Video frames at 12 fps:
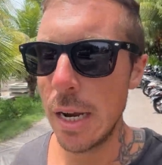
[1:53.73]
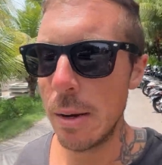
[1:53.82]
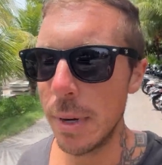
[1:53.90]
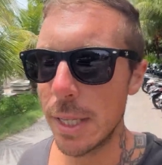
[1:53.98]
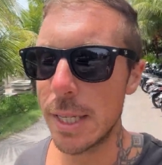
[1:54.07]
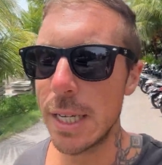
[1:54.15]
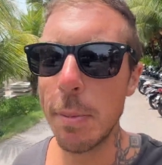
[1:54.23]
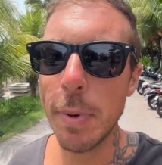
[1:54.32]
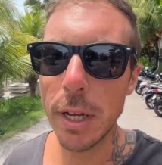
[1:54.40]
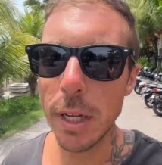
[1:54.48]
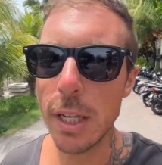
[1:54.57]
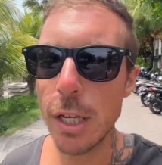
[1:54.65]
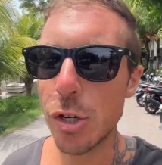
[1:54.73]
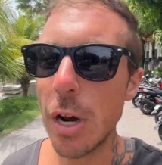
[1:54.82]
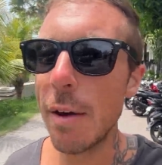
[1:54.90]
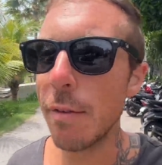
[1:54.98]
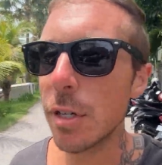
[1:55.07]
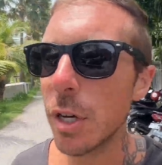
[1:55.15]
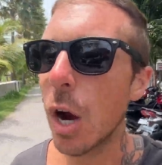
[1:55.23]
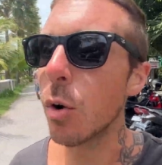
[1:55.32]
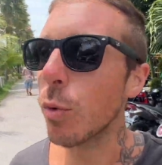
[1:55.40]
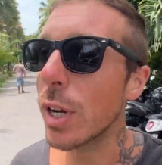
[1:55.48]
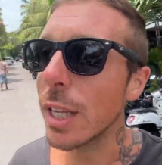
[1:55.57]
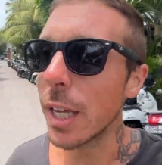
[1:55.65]
but typically the drivers are
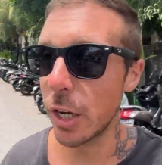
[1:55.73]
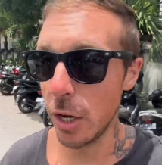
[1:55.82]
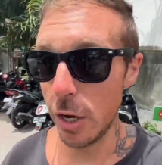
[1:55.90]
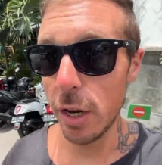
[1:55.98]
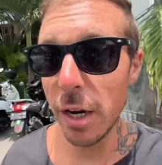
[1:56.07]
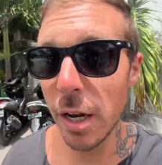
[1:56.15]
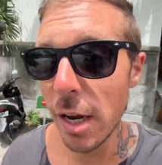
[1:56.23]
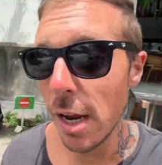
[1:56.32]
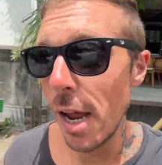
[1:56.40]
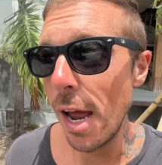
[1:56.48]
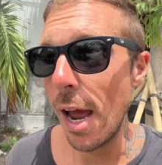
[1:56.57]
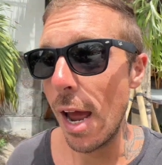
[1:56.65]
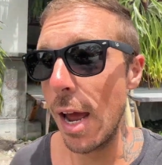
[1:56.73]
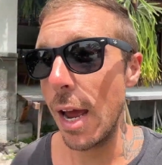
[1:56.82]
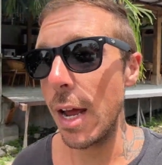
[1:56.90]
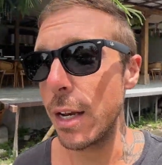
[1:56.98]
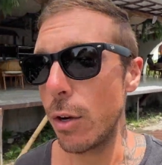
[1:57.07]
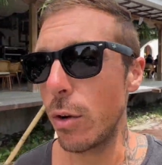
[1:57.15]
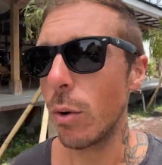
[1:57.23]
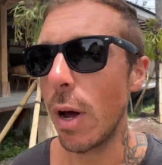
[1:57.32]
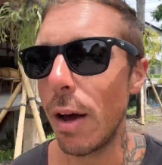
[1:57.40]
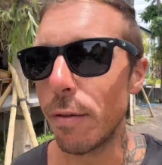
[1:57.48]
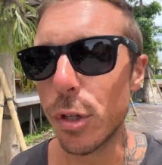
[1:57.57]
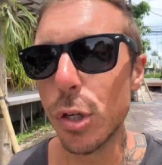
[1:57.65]
really good, and you don't
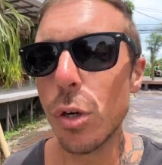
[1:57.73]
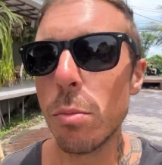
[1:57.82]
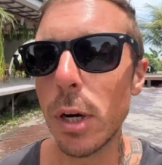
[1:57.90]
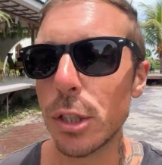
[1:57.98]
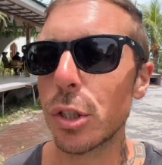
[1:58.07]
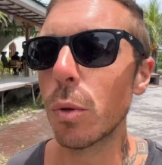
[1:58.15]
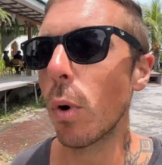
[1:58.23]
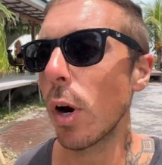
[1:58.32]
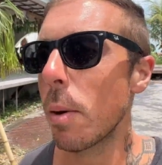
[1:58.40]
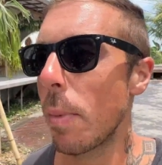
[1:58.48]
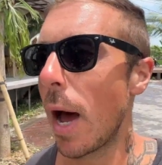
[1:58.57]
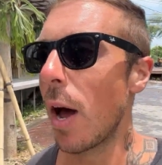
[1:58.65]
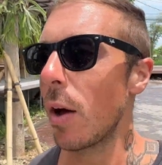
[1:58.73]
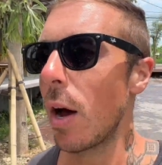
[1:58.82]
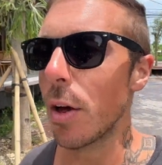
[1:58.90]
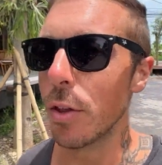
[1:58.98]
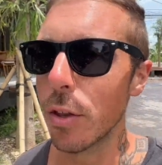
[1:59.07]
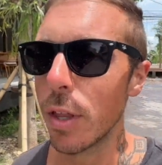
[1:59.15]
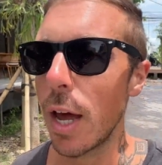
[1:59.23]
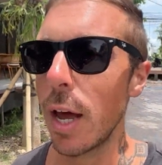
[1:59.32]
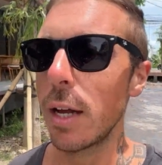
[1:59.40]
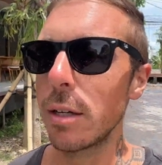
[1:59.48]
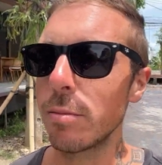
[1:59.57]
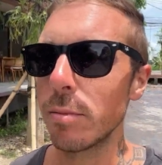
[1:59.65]
have too much to worry about other
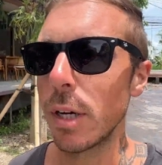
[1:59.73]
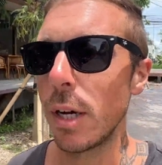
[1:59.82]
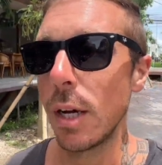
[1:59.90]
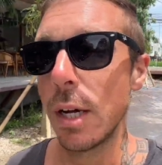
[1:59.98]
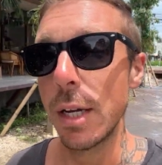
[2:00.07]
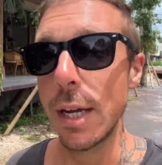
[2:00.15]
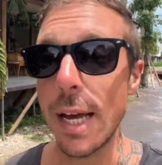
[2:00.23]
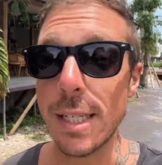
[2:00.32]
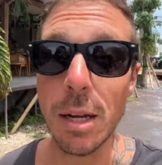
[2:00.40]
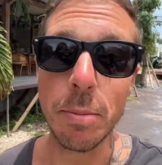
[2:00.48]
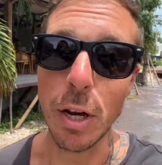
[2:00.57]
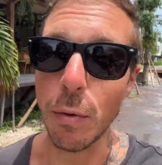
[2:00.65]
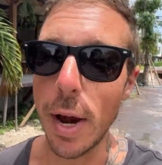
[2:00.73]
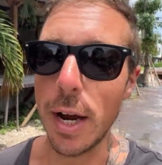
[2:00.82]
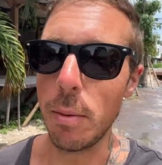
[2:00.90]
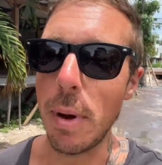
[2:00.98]
than, something random